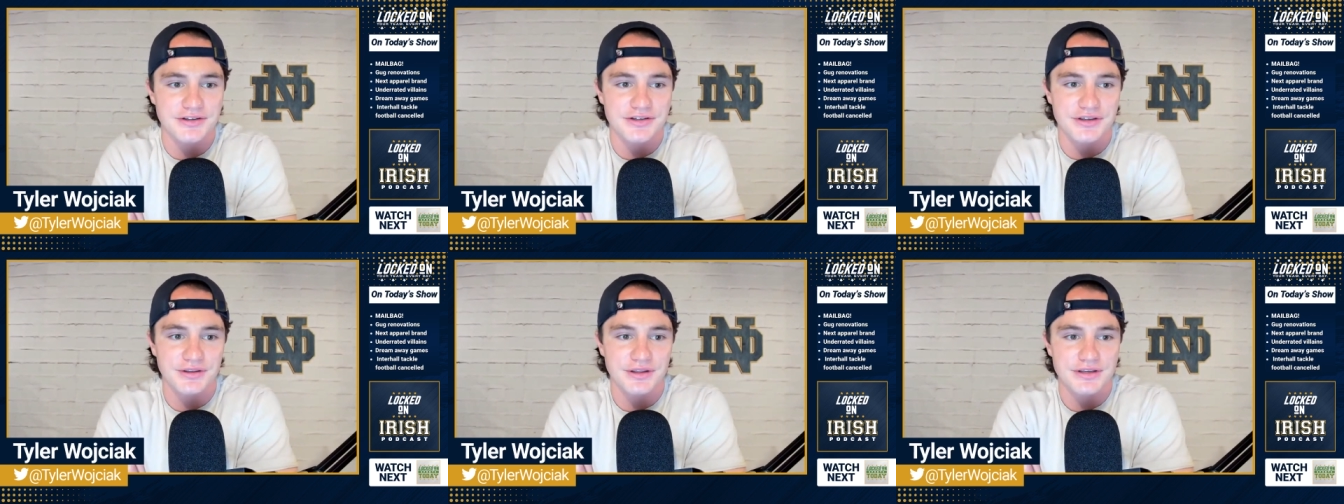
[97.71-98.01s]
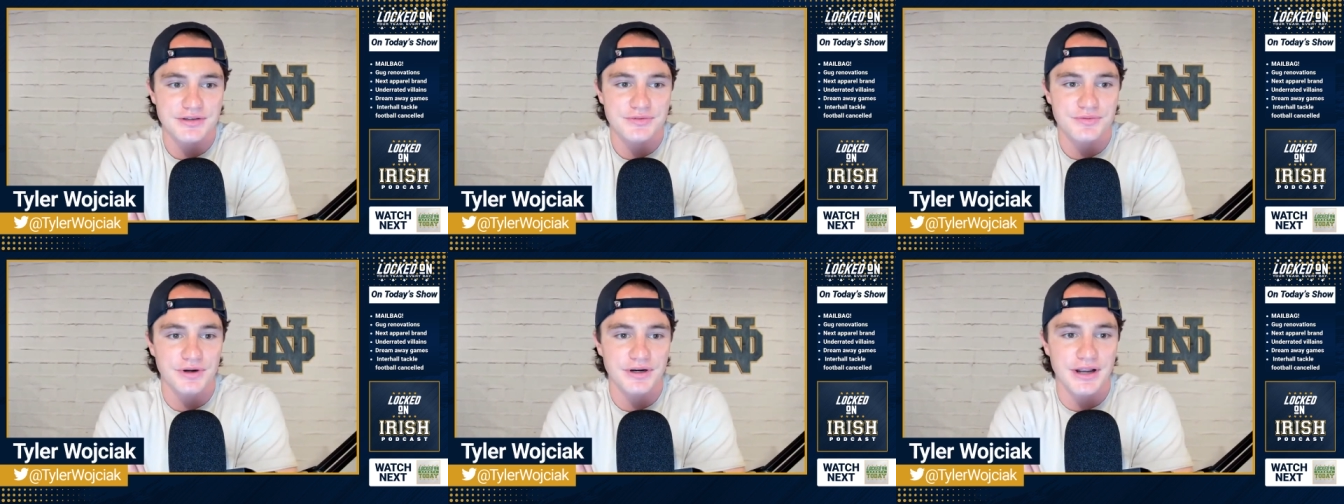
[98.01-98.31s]
So
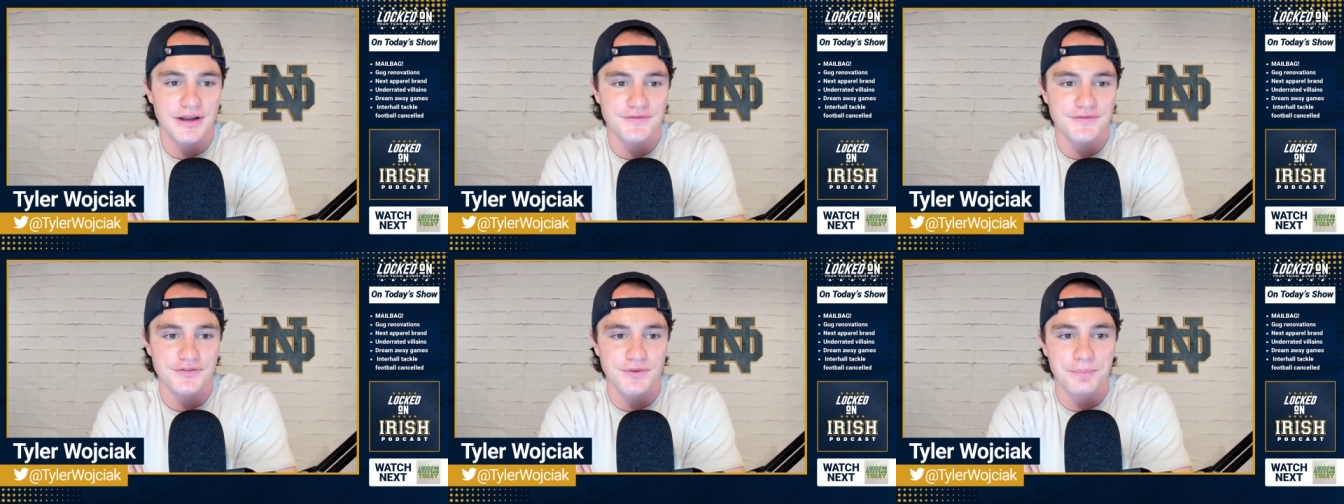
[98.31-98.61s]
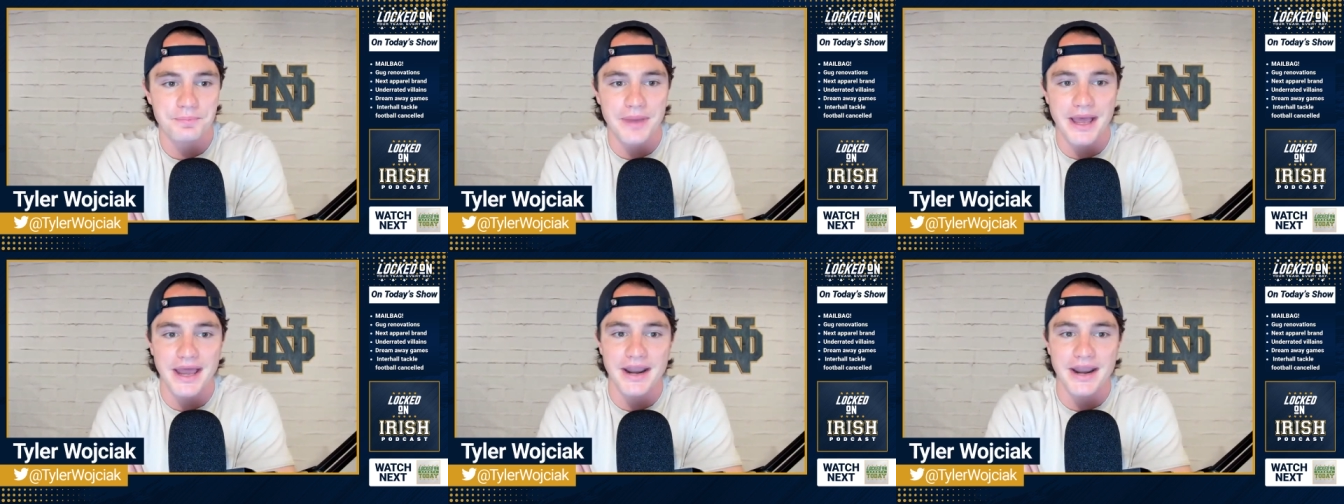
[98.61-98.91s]
this one comes
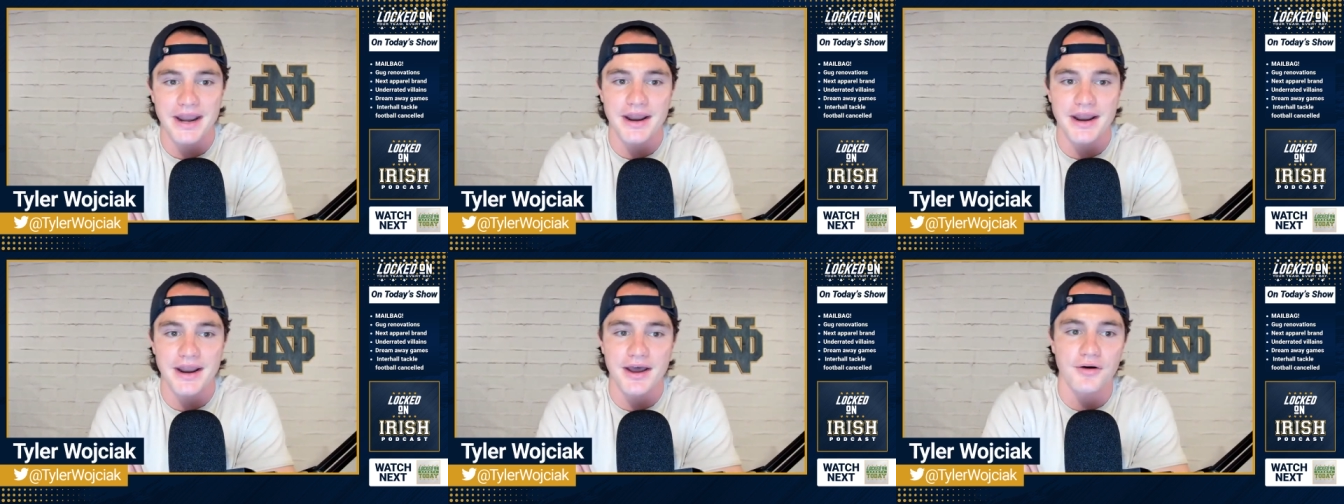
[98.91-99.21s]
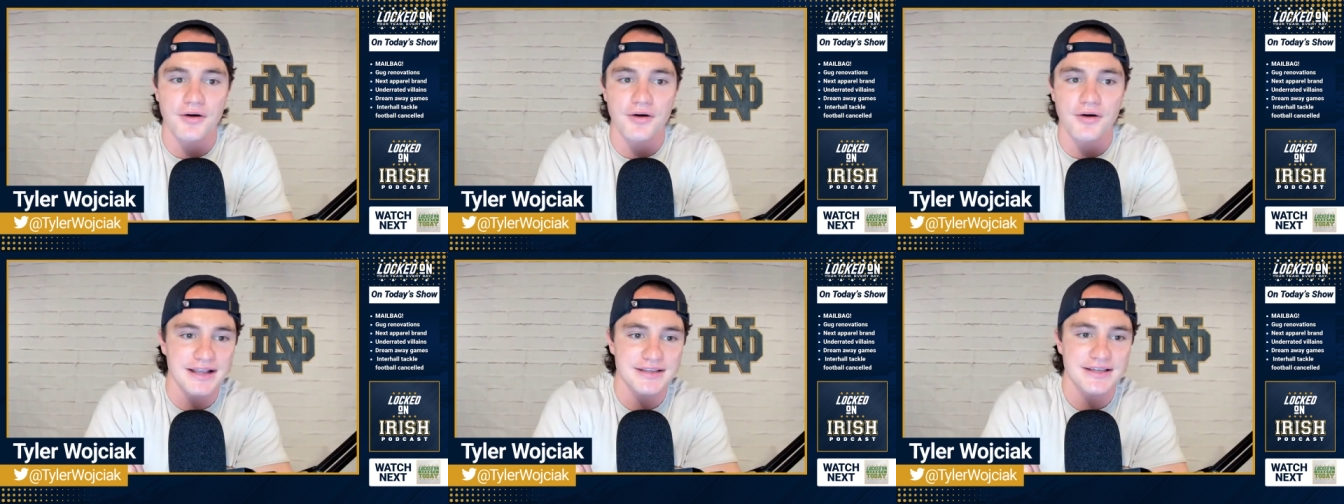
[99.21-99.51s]
from Benno,
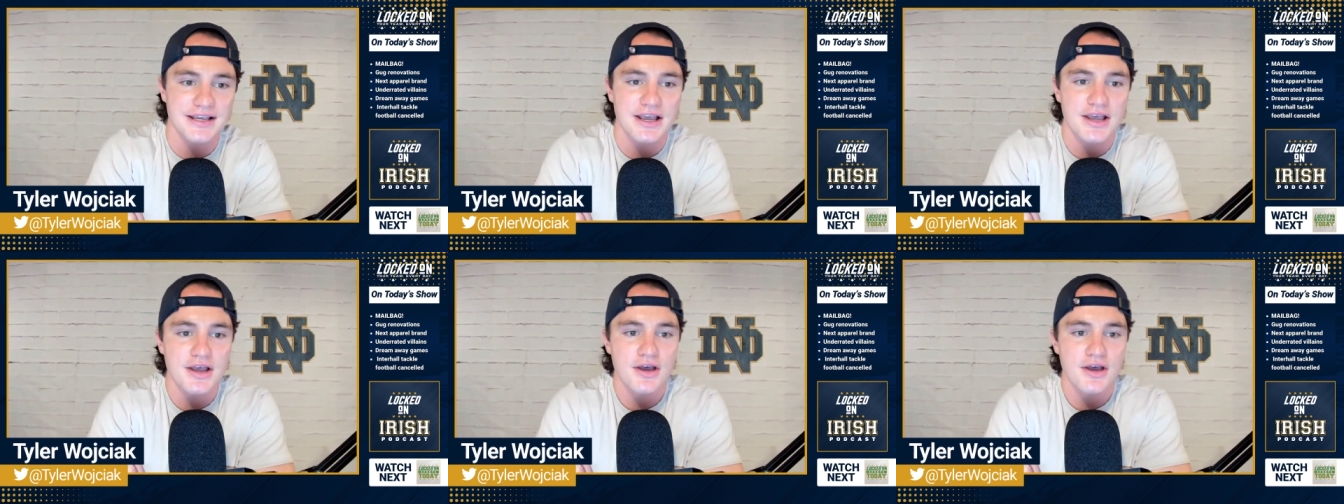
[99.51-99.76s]
who asks,